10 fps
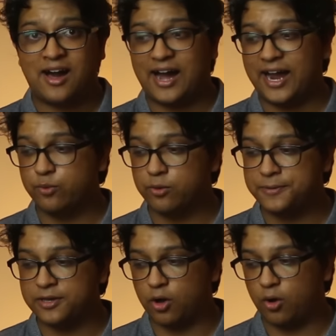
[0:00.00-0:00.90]
I will
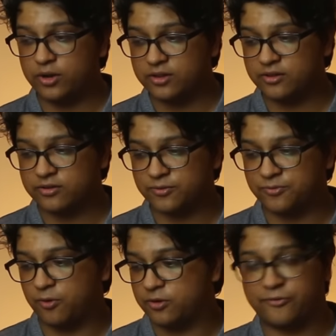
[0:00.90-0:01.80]
be owning
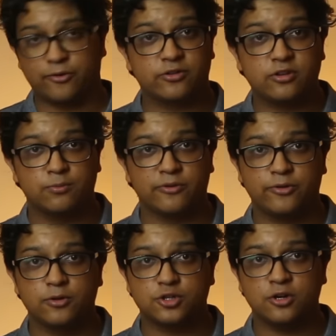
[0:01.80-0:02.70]
this for the foreseeable
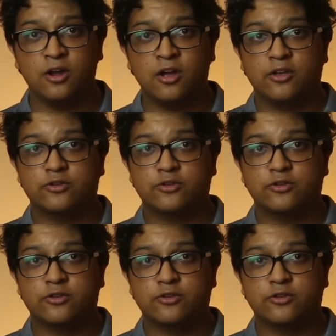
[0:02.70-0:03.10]
future.